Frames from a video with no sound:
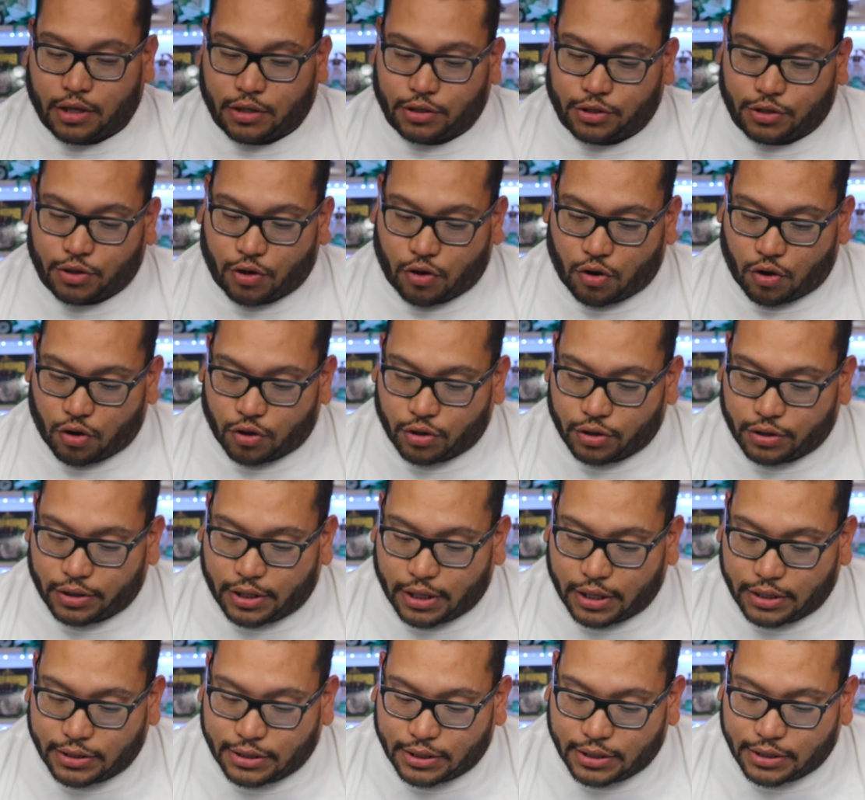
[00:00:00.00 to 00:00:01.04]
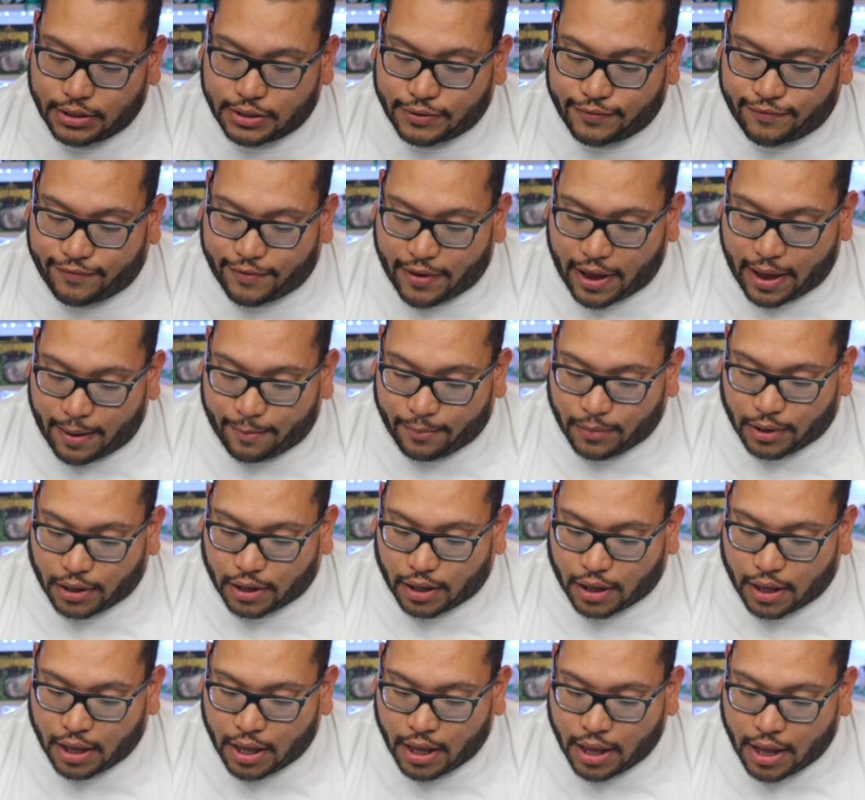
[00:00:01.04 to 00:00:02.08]
So this is
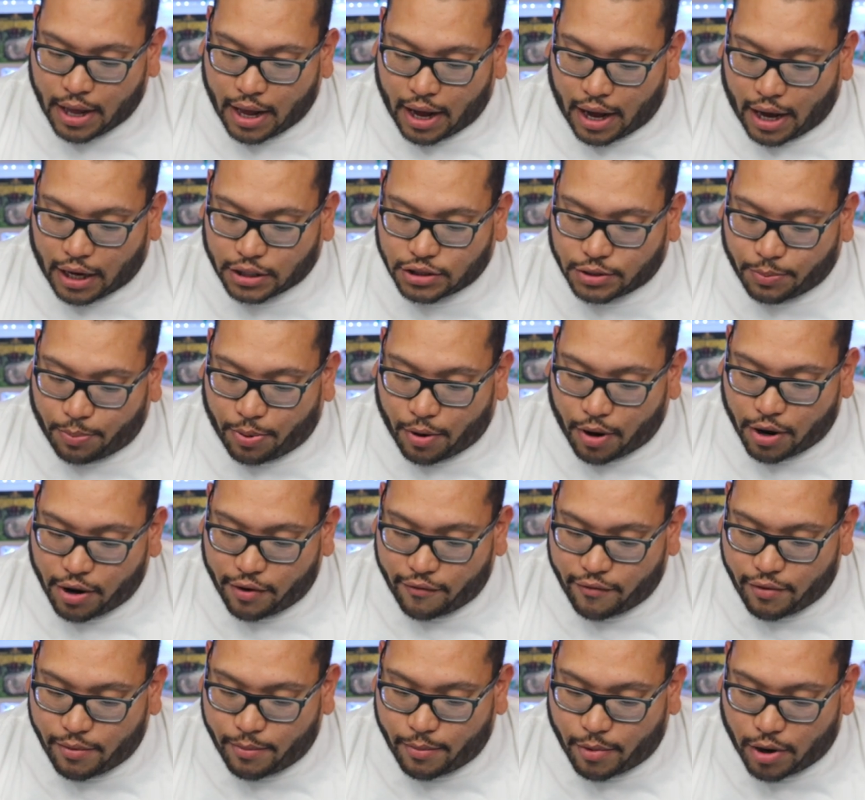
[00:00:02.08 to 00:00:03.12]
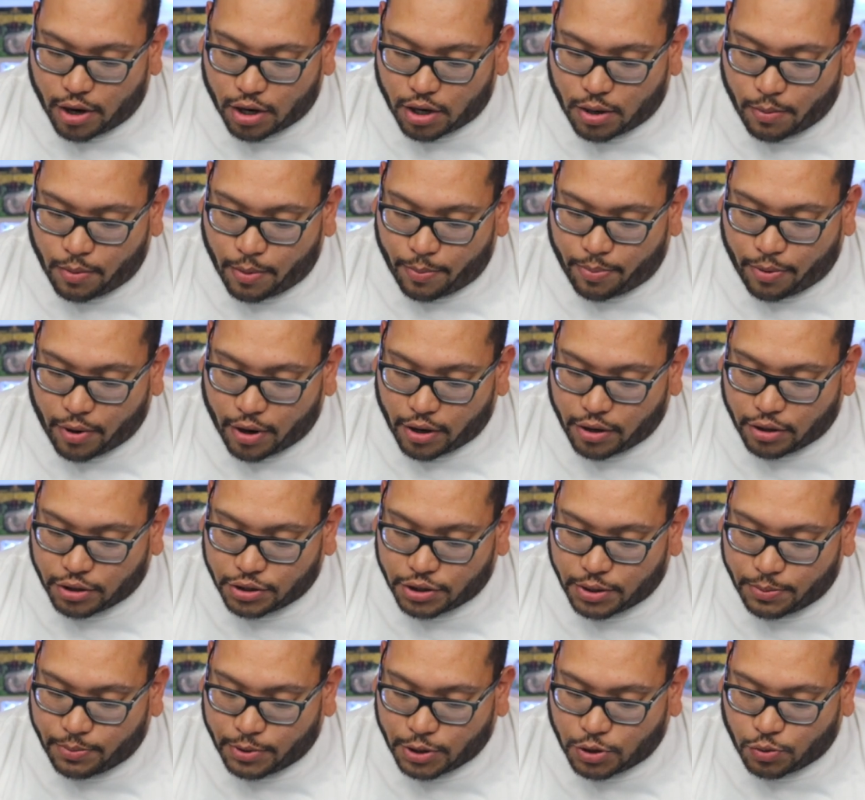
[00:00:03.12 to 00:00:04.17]
family. As a part of a remarkable
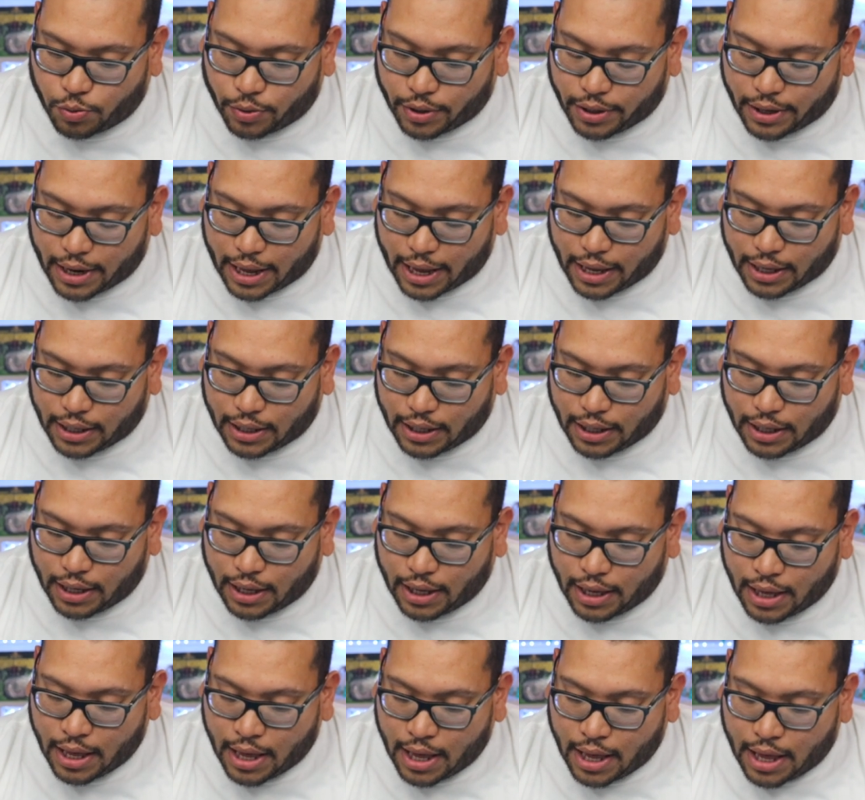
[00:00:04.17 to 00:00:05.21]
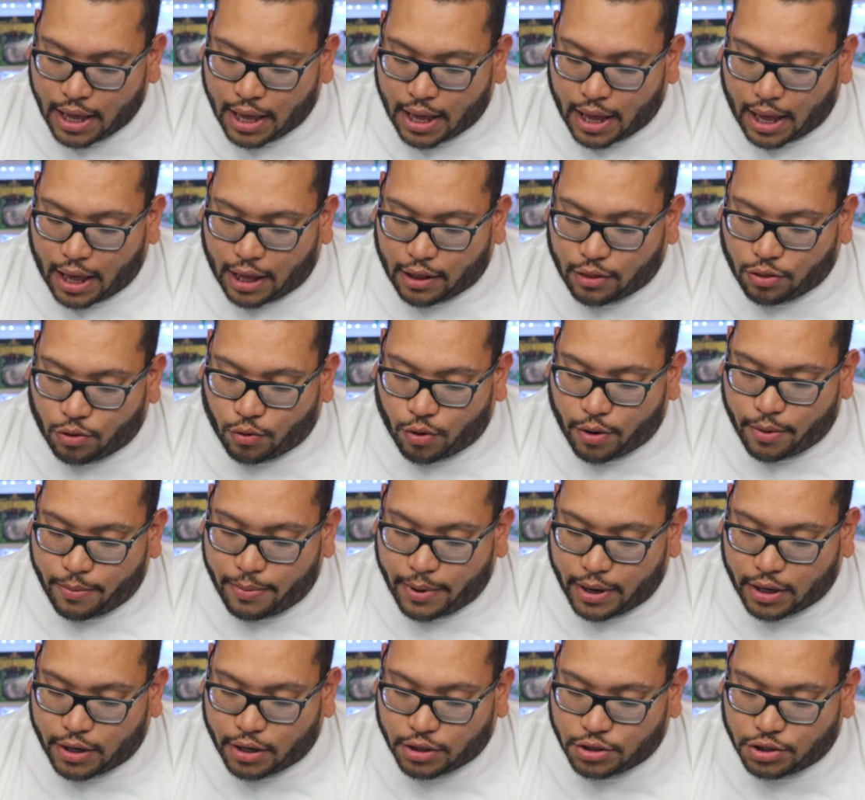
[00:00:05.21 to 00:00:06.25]
partnership between Nike and
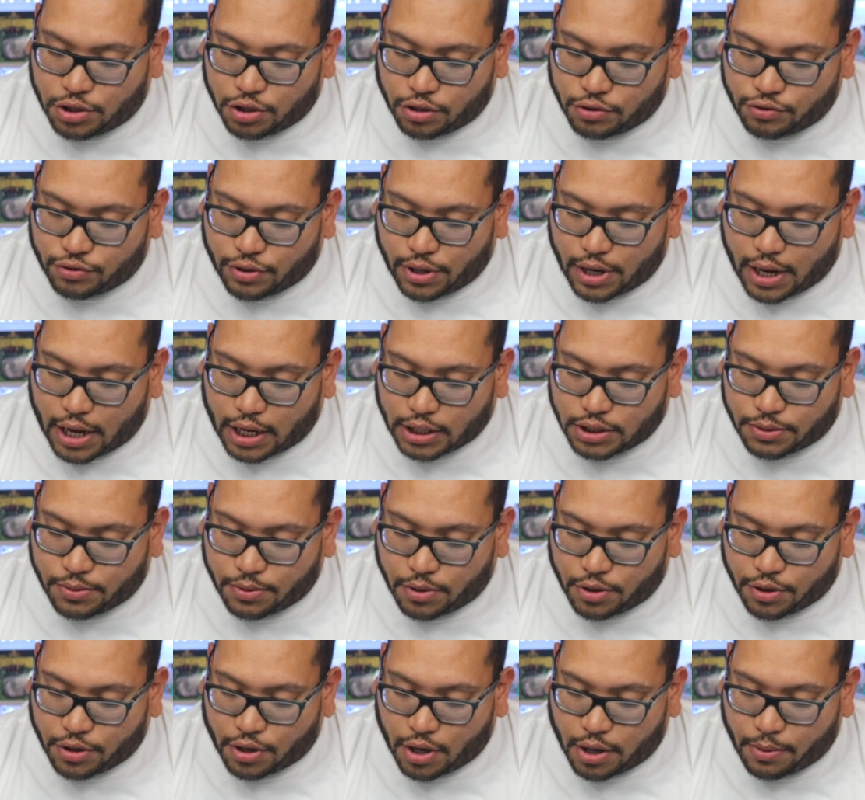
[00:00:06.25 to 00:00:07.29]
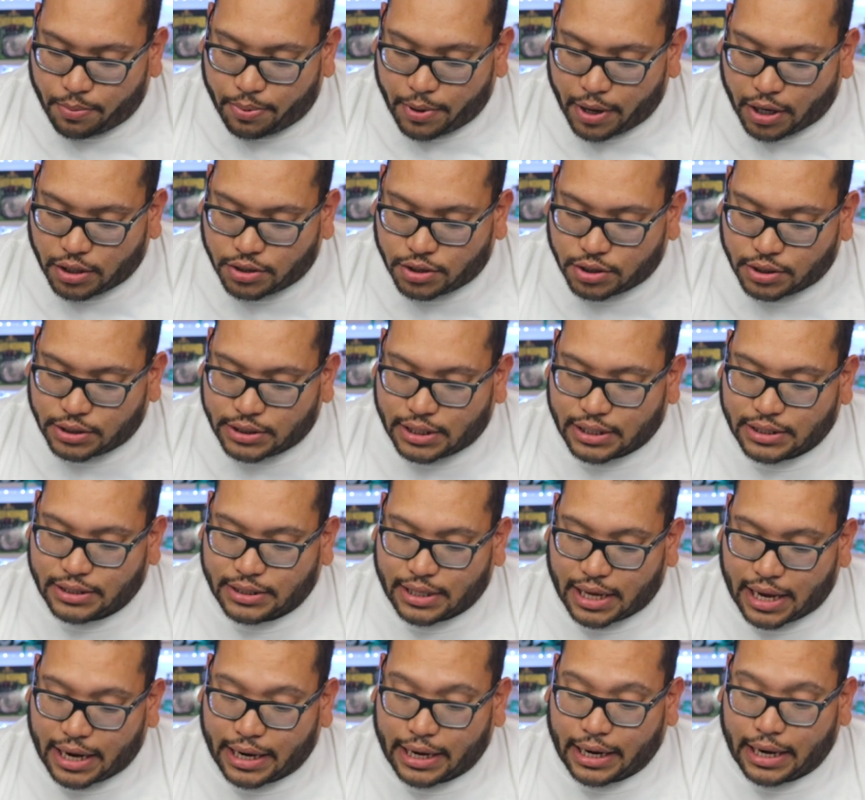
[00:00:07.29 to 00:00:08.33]
Doernbecher Children's Hospital Young Patients
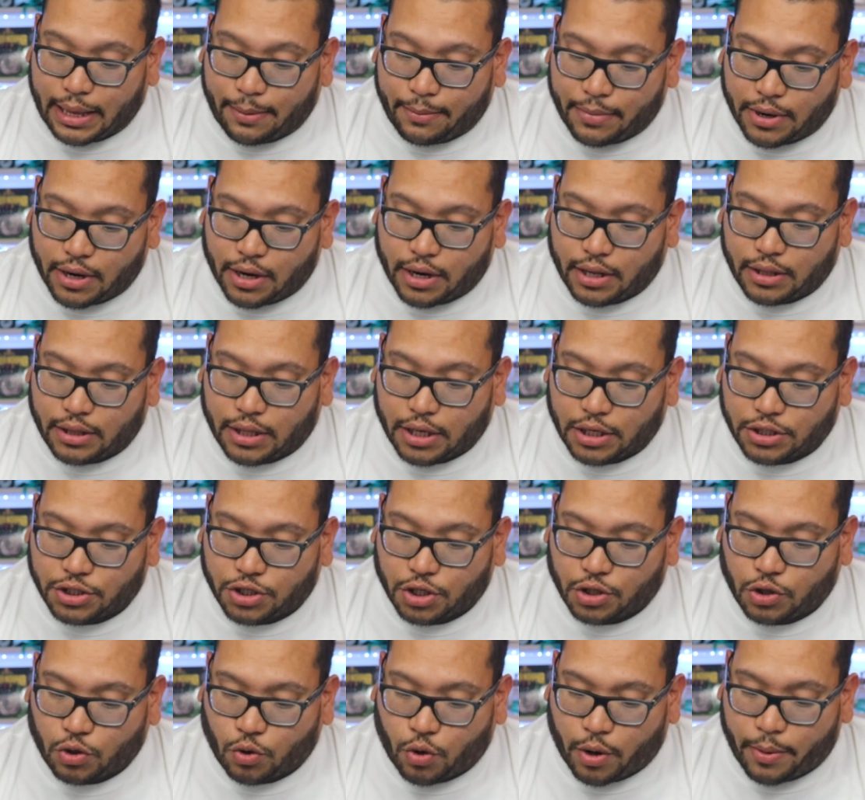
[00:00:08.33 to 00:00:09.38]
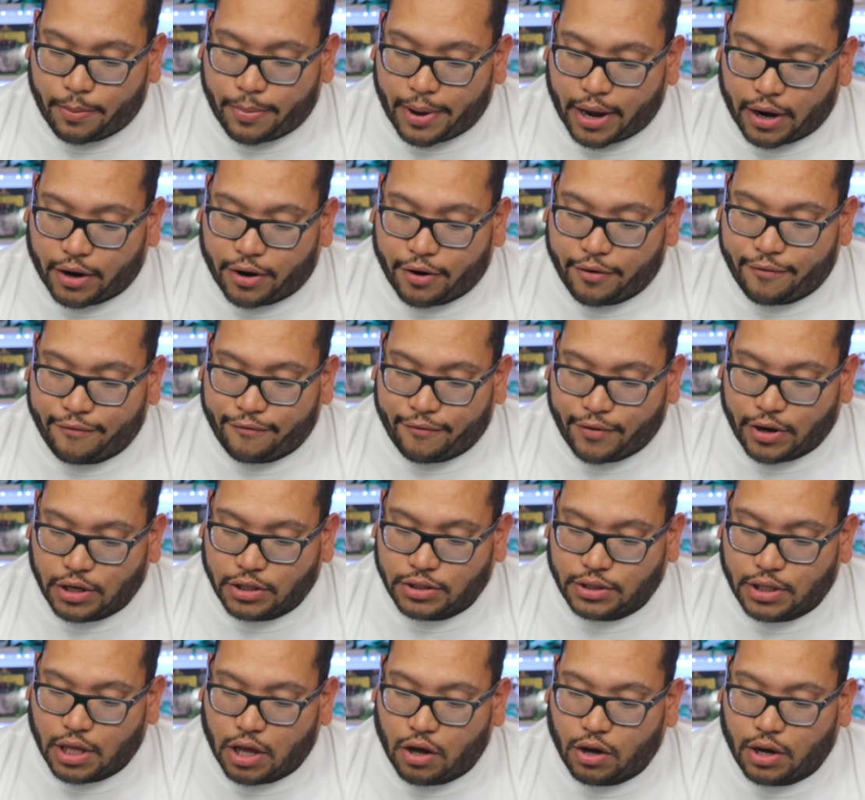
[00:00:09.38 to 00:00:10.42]
design limited edition Doernbecher
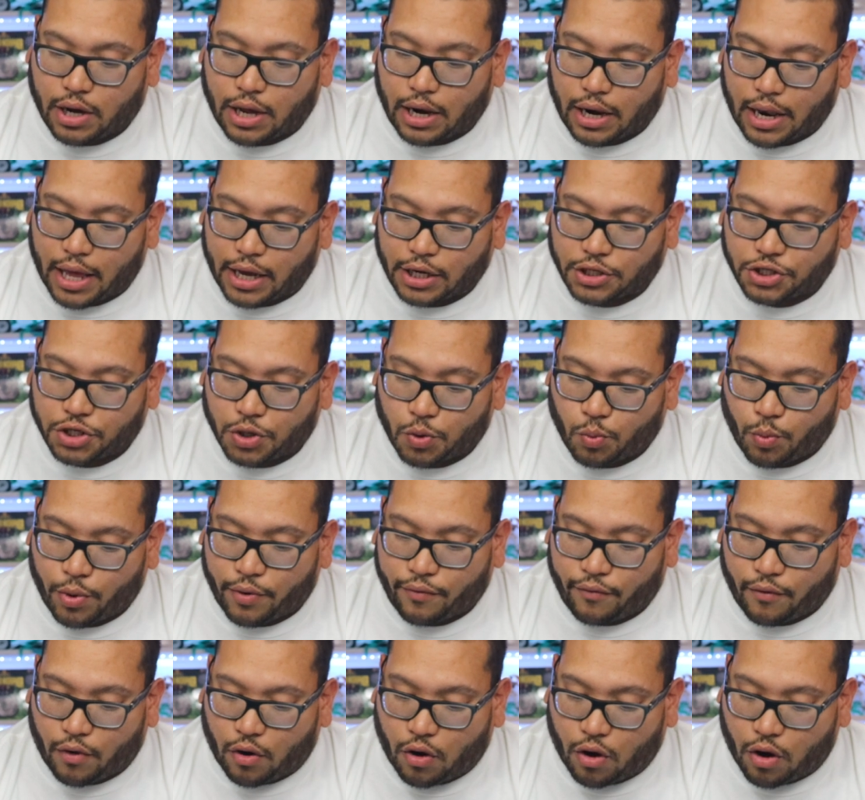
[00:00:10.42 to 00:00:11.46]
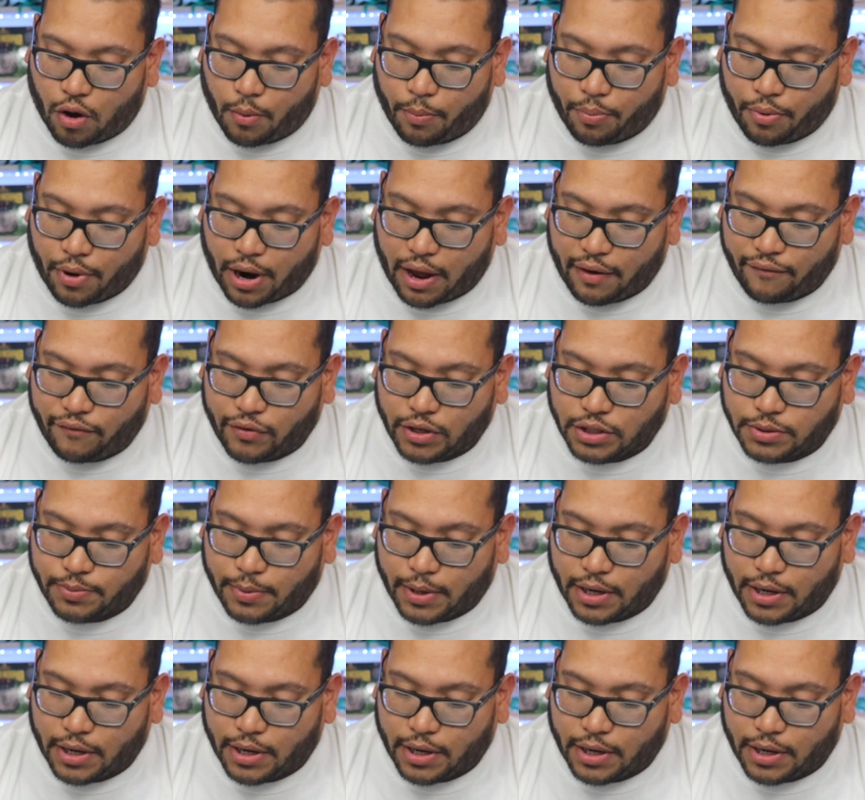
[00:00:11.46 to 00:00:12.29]
Freestyle collection with all profits